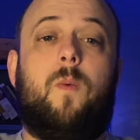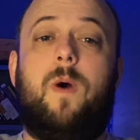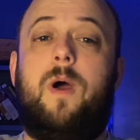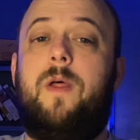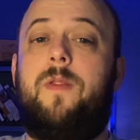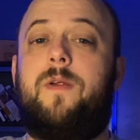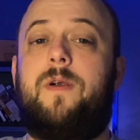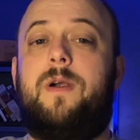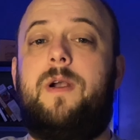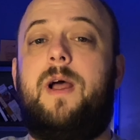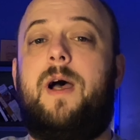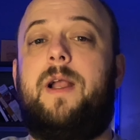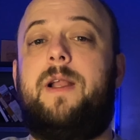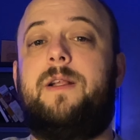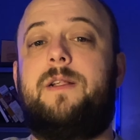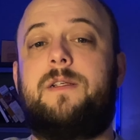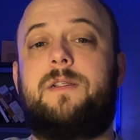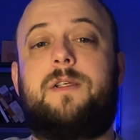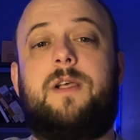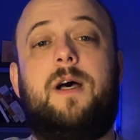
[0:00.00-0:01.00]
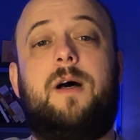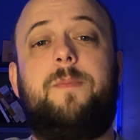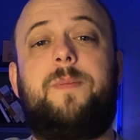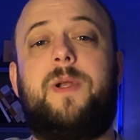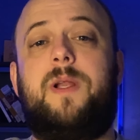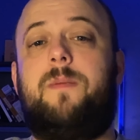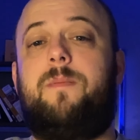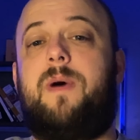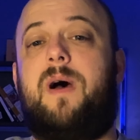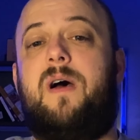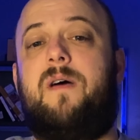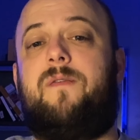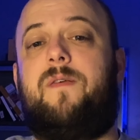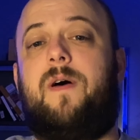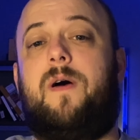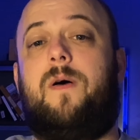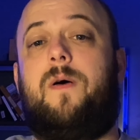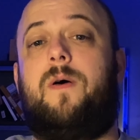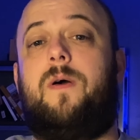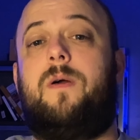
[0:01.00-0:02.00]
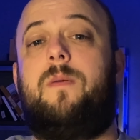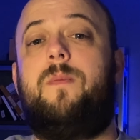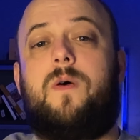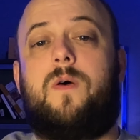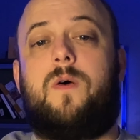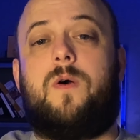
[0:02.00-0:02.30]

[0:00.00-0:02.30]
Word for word: whether or not it is accompanied by a firearm